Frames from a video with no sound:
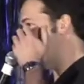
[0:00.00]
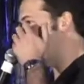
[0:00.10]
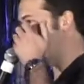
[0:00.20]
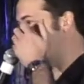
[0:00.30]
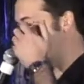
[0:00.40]

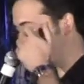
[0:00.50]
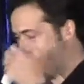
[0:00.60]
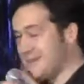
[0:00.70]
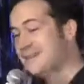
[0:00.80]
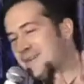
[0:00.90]
schmaltzy, but
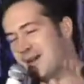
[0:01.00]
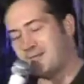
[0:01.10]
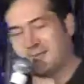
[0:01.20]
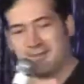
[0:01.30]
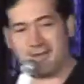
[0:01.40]
not
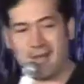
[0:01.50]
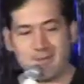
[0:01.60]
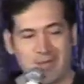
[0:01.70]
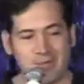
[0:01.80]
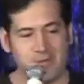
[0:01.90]
in front of a lot
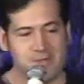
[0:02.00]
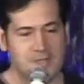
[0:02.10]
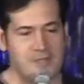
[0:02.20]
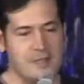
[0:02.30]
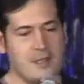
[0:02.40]
of people.
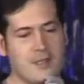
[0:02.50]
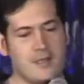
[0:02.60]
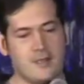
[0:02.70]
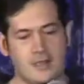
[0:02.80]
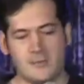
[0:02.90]

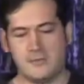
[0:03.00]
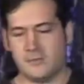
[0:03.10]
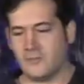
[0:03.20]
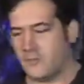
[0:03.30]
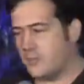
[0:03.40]
Um,
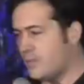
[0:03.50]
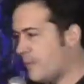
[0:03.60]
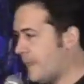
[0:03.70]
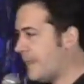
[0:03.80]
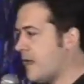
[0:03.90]

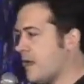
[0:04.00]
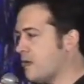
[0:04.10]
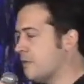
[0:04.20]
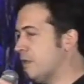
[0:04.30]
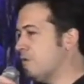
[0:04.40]
I
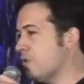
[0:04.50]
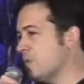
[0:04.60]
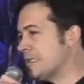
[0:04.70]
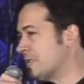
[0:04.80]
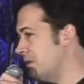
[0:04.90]
am
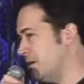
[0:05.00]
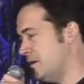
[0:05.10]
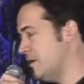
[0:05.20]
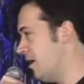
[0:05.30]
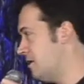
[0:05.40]
enormously
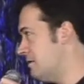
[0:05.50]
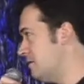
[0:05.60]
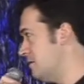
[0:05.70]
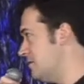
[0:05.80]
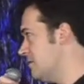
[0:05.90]
indebted
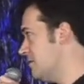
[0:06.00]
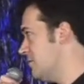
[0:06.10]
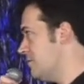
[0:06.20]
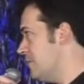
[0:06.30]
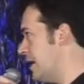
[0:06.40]

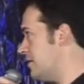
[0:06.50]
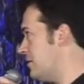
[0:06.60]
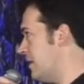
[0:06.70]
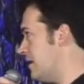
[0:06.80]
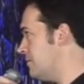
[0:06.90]
to
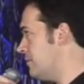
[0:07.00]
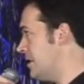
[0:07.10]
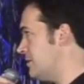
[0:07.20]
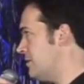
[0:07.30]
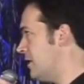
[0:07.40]
Michael and
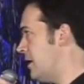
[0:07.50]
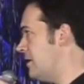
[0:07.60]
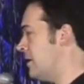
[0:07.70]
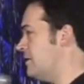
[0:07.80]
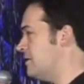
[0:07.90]
Bill.
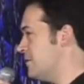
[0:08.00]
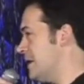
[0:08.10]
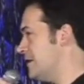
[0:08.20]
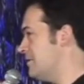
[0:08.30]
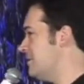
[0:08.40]
And, and to
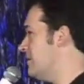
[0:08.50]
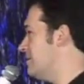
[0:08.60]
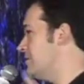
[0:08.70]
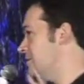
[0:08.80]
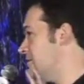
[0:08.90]
me,
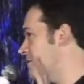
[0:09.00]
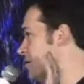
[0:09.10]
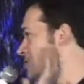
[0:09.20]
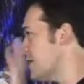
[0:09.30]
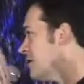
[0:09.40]

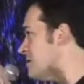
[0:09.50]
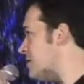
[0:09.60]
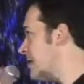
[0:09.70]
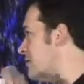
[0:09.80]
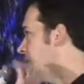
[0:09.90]
those guys
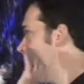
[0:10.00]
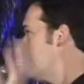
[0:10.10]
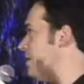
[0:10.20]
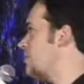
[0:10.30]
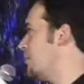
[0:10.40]
to me have been
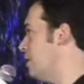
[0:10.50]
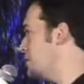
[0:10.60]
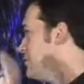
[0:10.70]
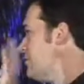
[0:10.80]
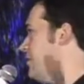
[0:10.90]
like
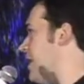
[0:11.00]
brothers,